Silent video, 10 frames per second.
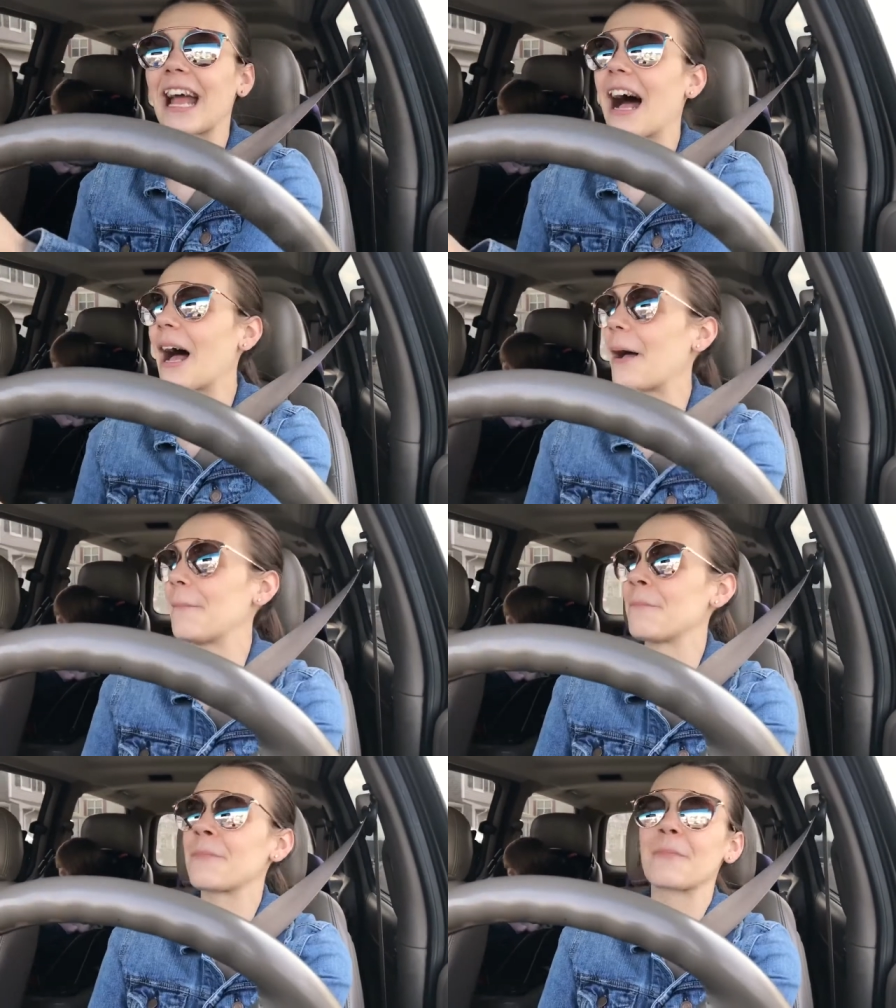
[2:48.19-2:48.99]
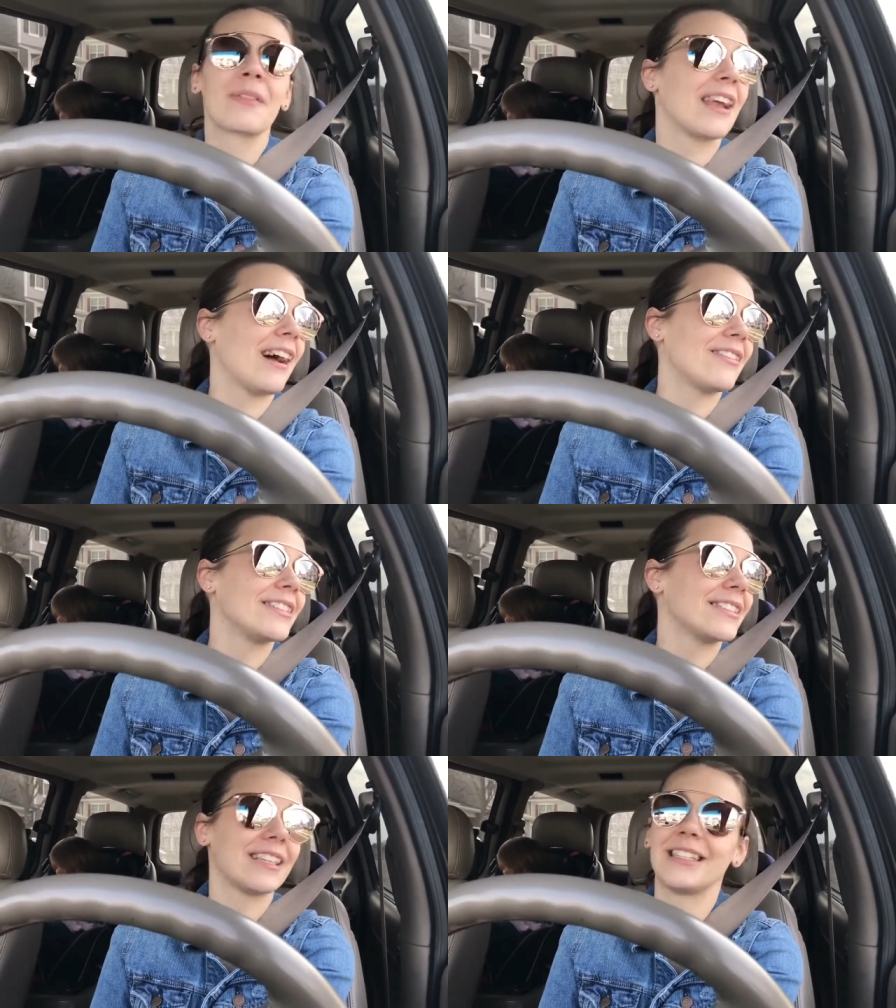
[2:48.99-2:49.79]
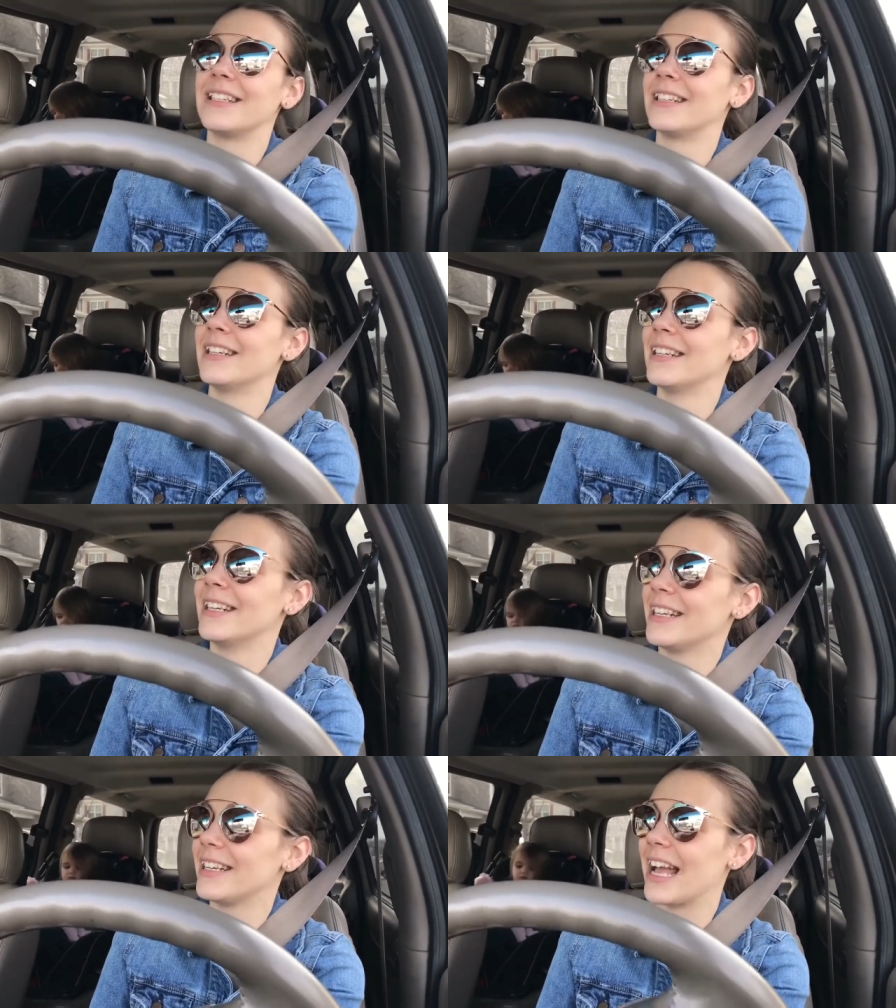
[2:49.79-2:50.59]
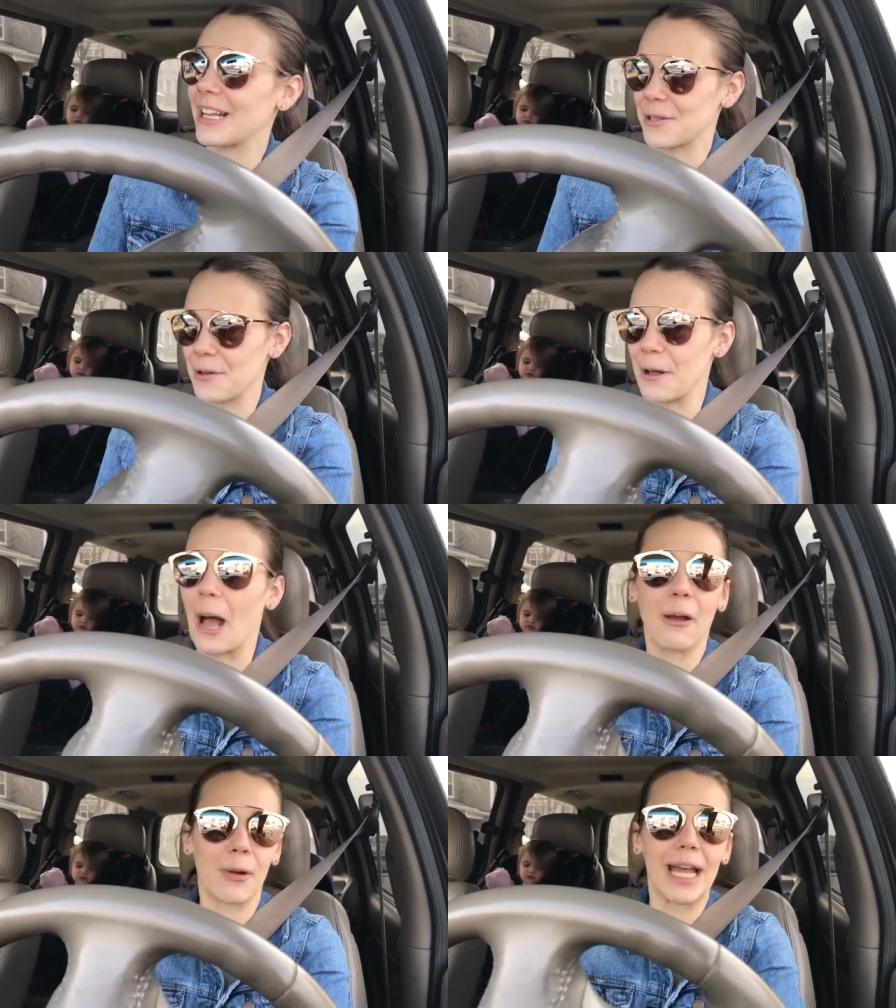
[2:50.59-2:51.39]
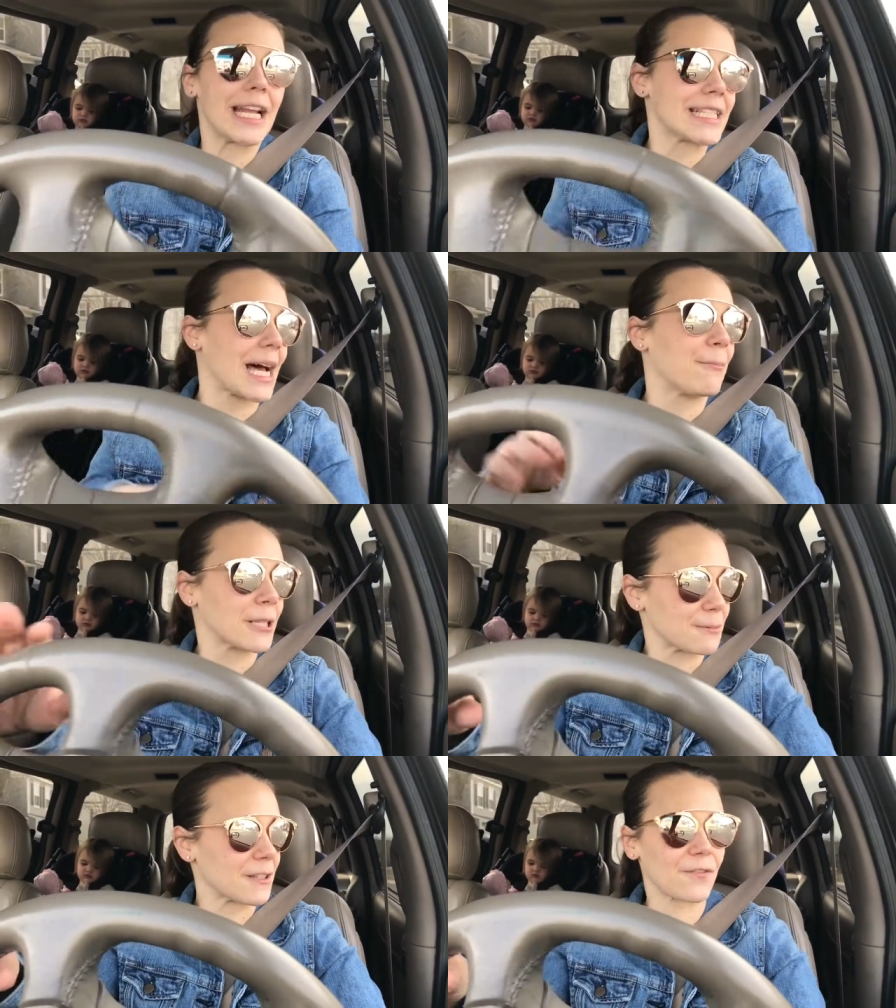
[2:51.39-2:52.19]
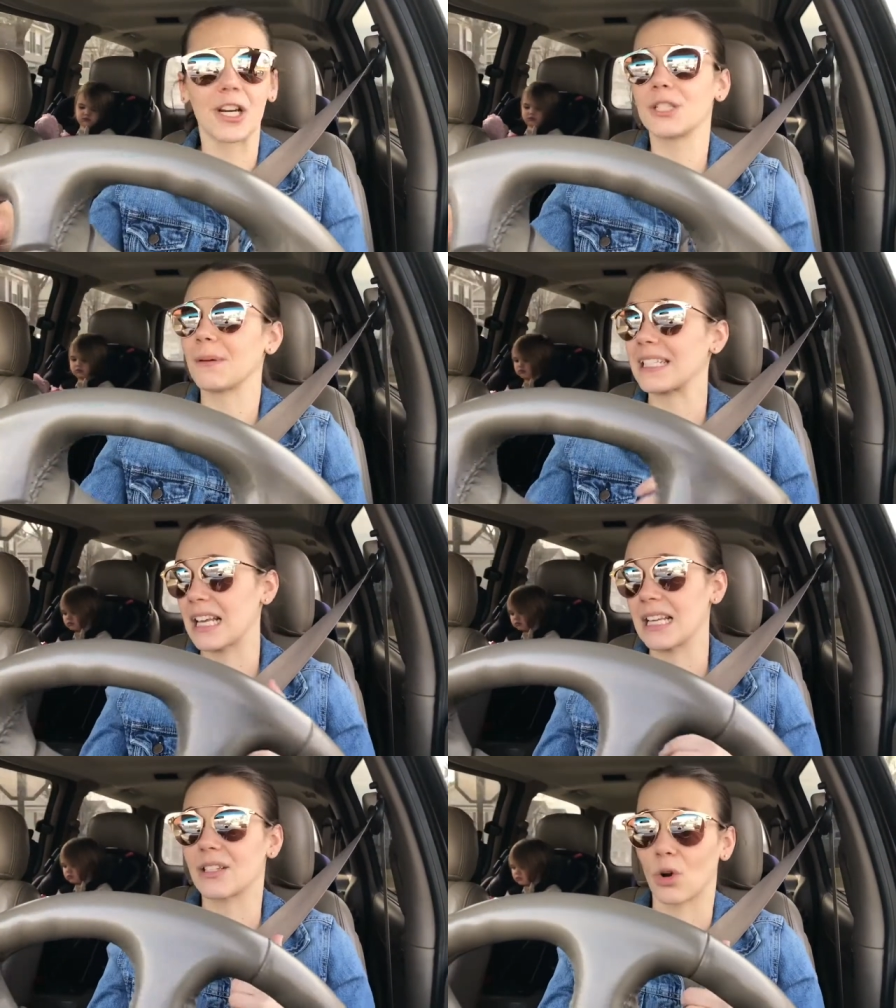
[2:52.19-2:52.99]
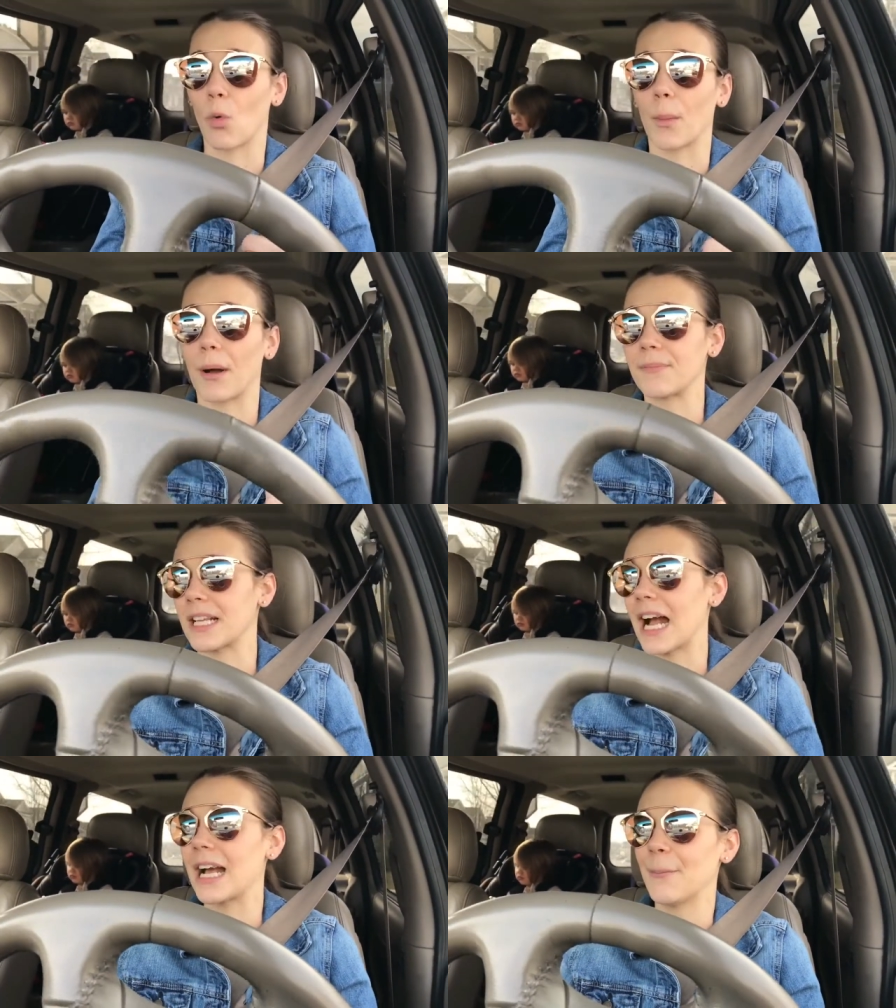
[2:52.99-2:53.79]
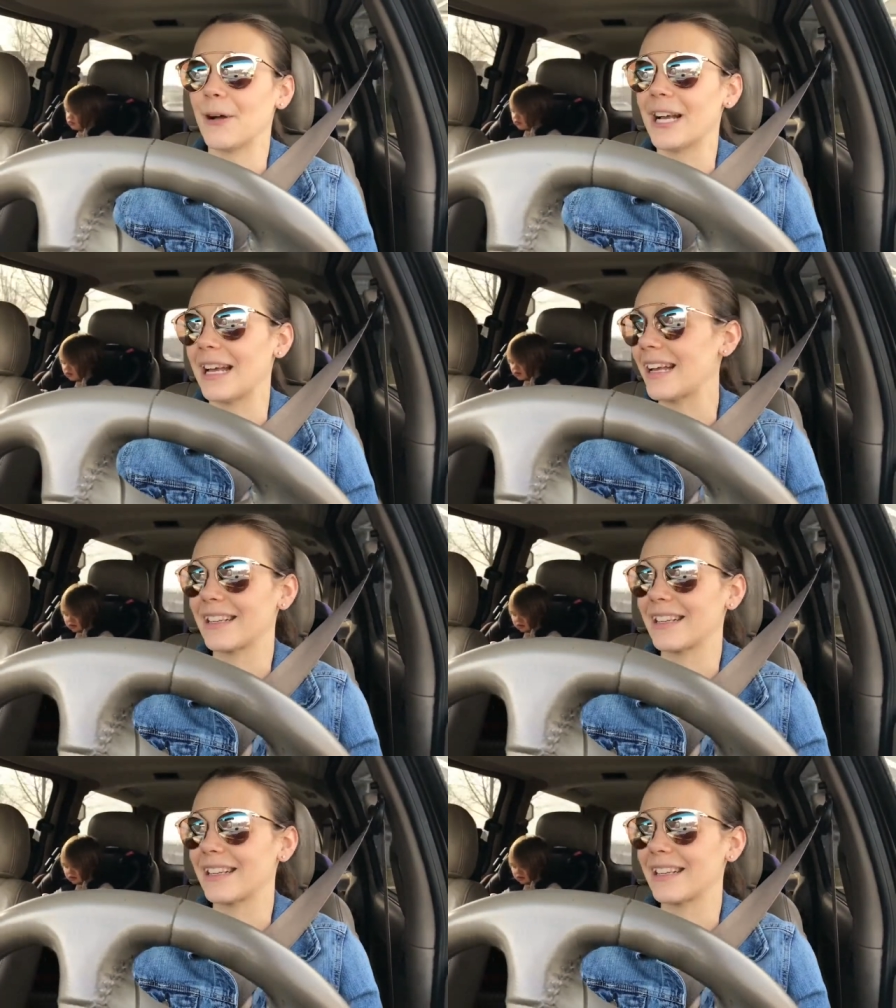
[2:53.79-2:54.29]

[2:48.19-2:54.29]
Um, I'll, yeah, so I ran inside, I put them in the fridge because it is gonna warm up today, but